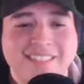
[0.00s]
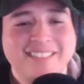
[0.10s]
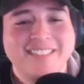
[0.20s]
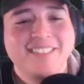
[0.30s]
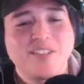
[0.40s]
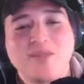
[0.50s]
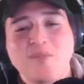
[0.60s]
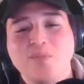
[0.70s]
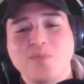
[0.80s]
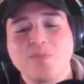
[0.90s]
and they,
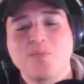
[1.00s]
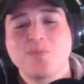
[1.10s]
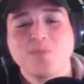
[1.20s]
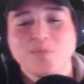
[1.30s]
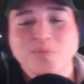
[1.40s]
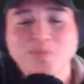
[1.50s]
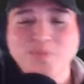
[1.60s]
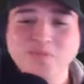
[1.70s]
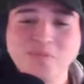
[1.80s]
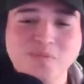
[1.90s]
you know,
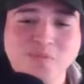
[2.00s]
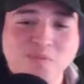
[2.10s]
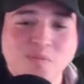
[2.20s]
didn't know